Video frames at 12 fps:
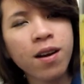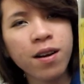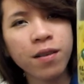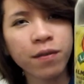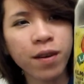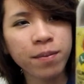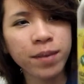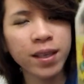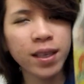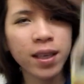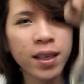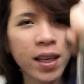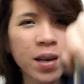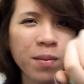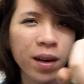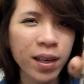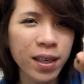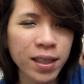from an Indian
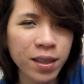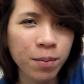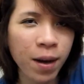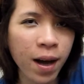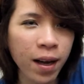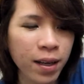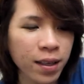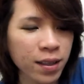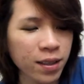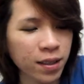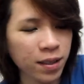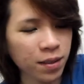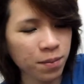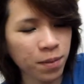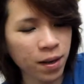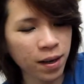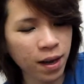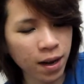market nearby
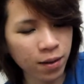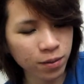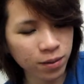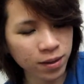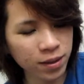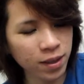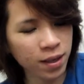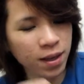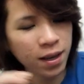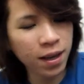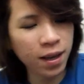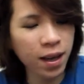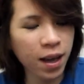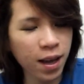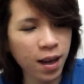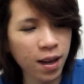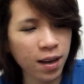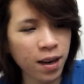my house,
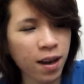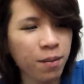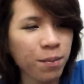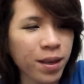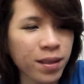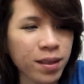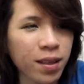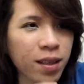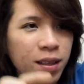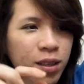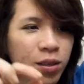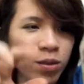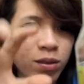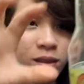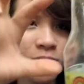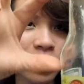and I basically use